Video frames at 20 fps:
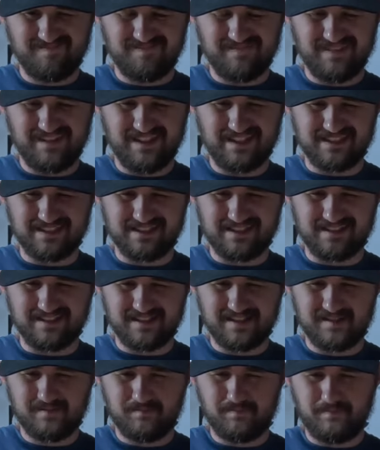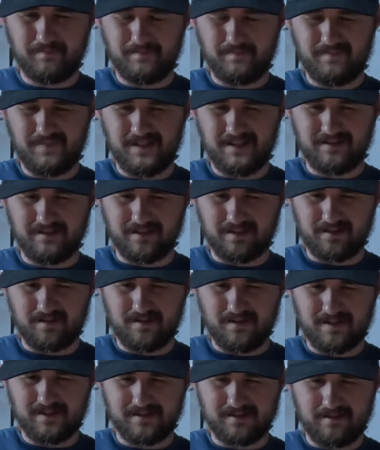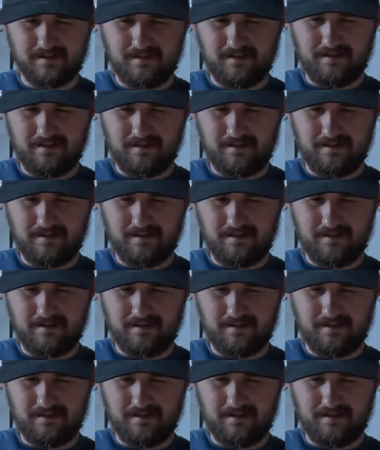That thing's gonna spin like crazy.